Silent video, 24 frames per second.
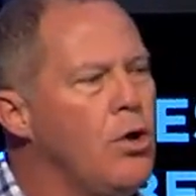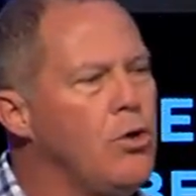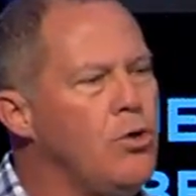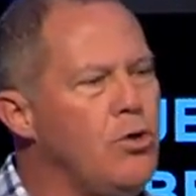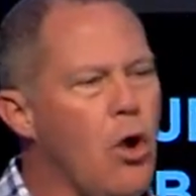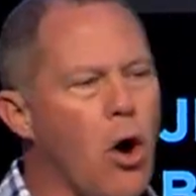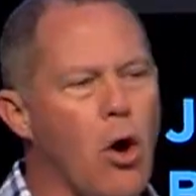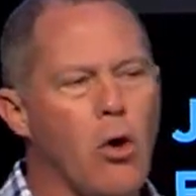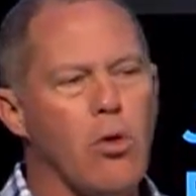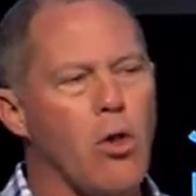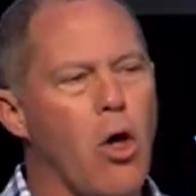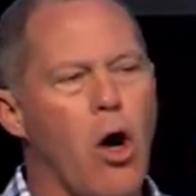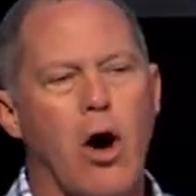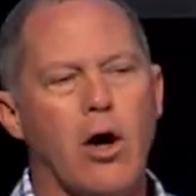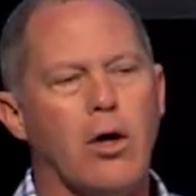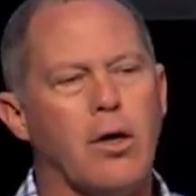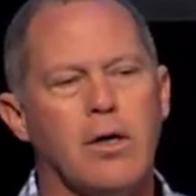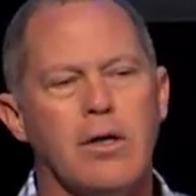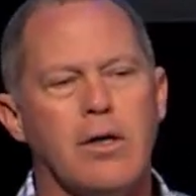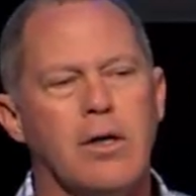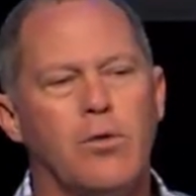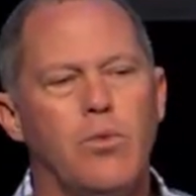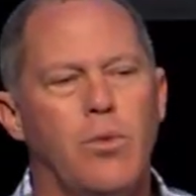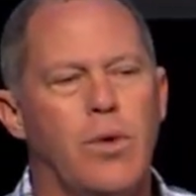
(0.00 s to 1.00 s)
No
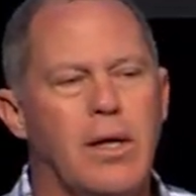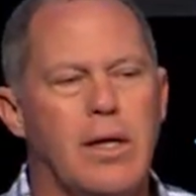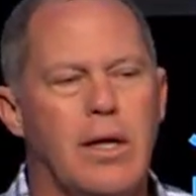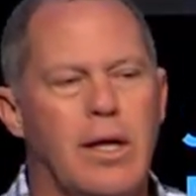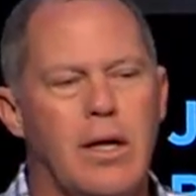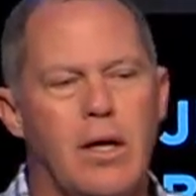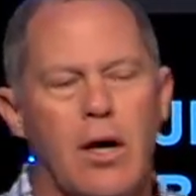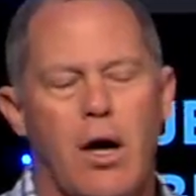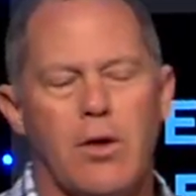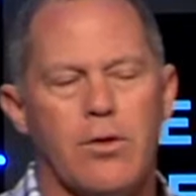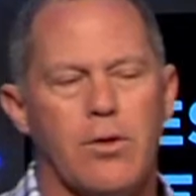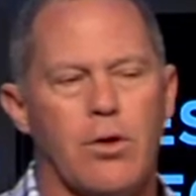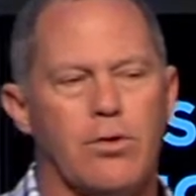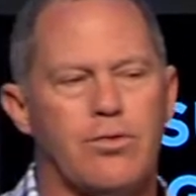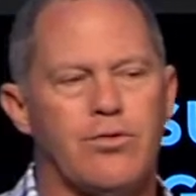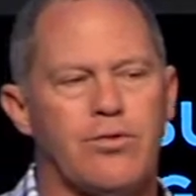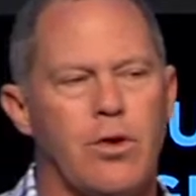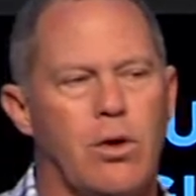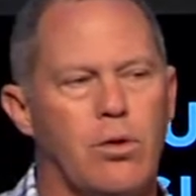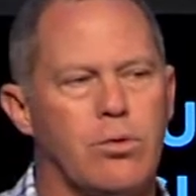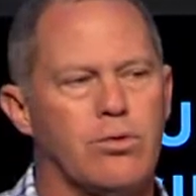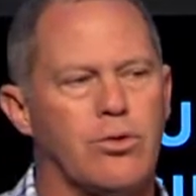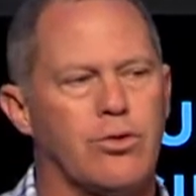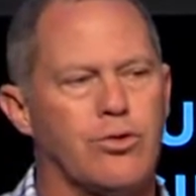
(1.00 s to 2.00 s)
longer did we need all those
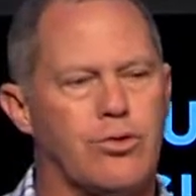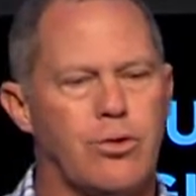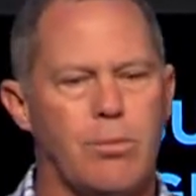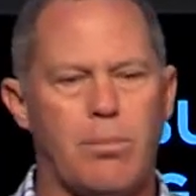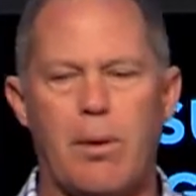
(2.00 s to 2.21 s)
soldiers